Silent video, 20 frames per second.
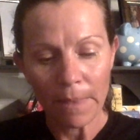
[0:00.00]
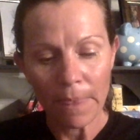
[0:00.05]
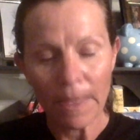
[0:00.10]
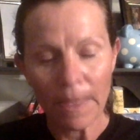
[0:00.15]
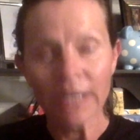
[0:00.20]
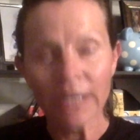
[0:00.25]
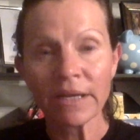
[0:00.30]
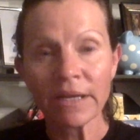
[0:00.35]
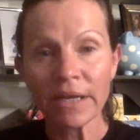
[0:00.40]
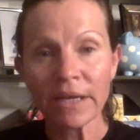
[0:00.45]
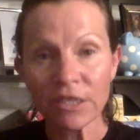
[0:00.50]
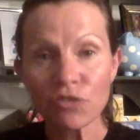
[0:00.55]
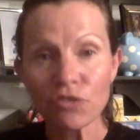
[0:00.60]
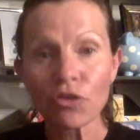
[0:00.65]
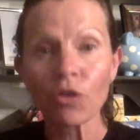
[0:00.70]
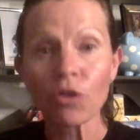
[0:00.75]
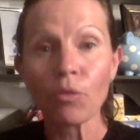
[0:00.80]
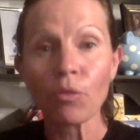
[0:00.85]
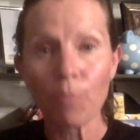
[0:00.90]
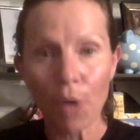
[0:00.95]
an
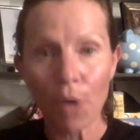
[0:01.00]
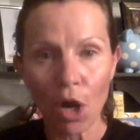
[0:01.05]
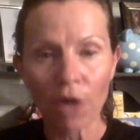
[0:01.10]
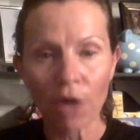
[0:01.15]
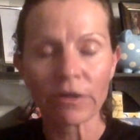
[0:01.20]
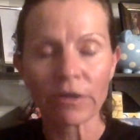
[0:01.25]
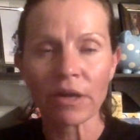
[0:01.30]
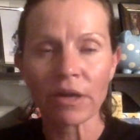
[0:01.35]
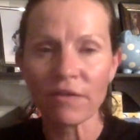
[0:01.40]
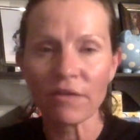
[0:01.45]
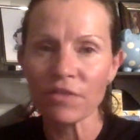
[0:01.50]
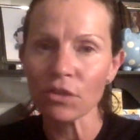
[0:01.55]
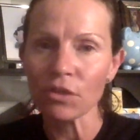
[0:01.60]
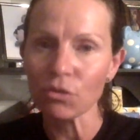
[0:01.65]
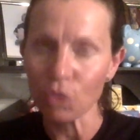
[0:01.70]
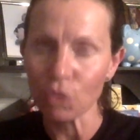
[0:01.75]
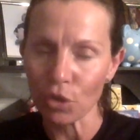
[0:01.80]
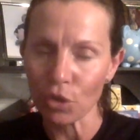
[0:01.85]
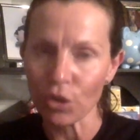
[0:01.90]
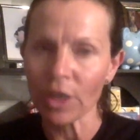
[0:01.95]
integral part of the
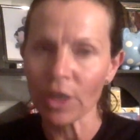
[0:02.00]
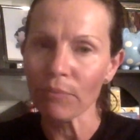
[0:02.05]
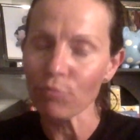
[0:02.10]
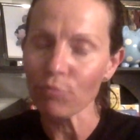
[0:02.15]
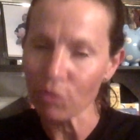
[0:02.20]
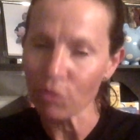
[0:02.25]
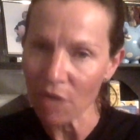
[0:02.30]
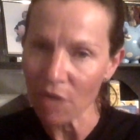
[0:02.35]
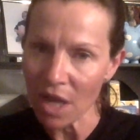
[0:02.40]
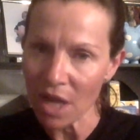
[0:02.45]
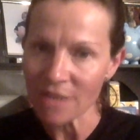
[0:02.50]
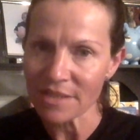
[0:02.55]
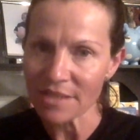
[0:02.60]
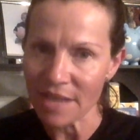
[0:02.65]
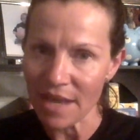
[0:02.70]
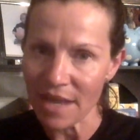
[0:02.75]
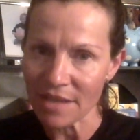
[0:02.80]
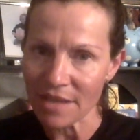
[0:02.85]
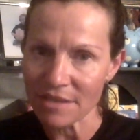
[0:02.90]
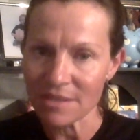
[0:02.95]
learning
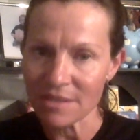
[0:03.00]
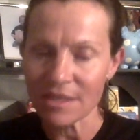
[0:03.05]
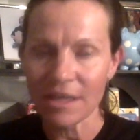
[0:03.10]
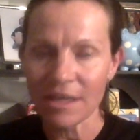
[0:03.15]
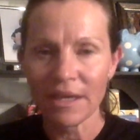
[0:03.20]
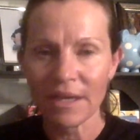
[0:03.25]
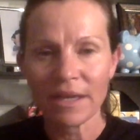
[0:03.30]
process,